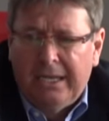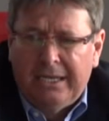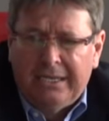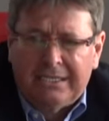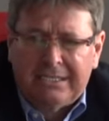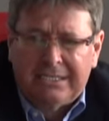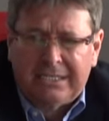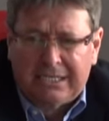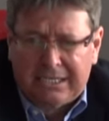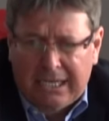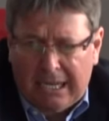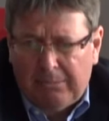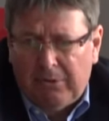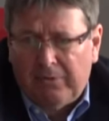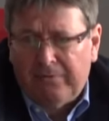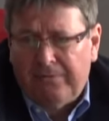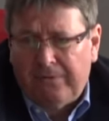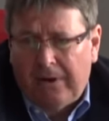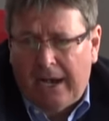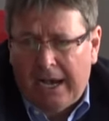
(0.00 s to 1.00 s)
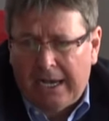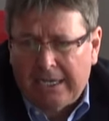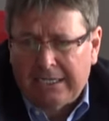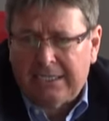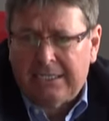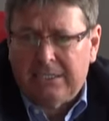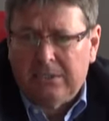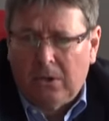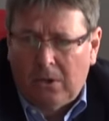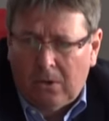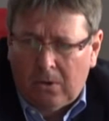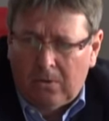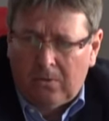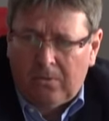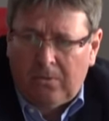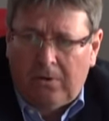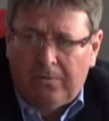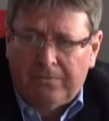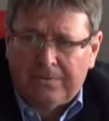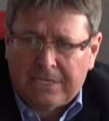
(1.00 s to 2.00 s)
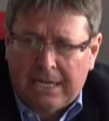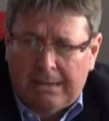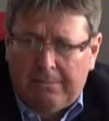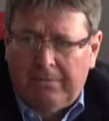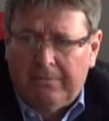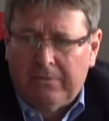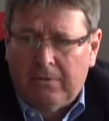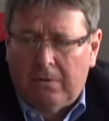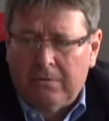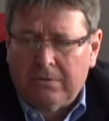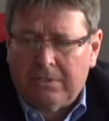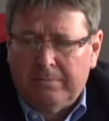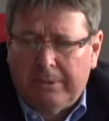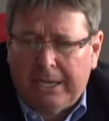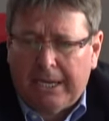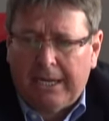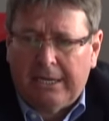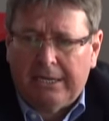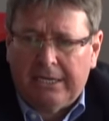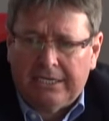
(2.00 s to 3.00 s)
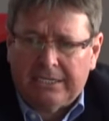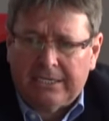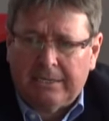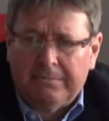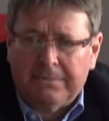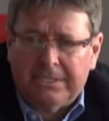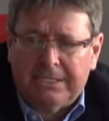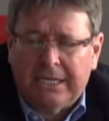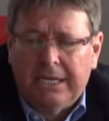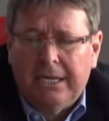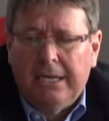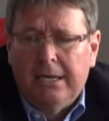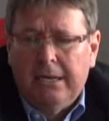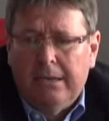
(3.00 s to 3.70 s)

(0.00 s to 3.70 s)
some of us know of some of those mechanisms.